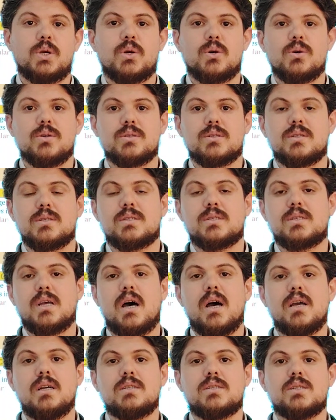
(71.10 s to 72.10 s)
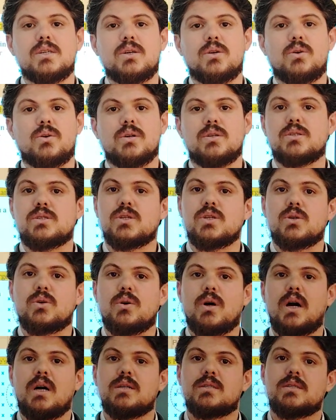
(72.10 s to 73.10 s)
because sine 0 is
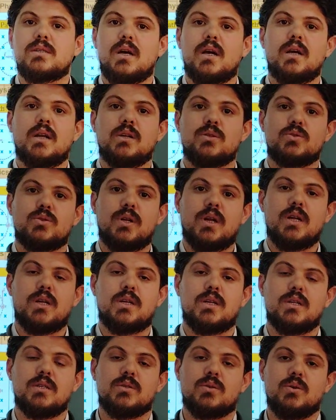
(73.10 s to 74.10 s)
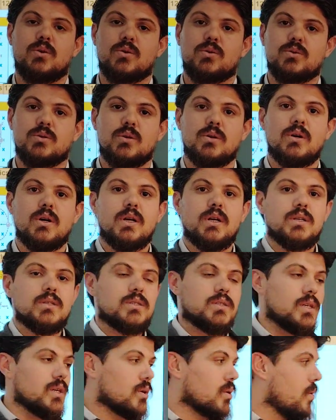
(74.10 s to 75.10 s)
0 and sine 180 is also
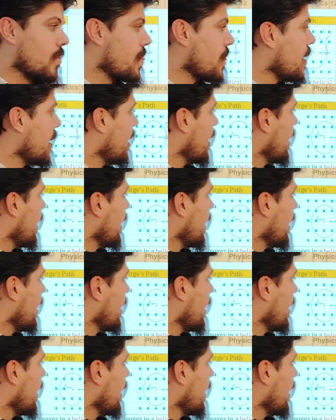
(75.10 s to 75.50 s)
0.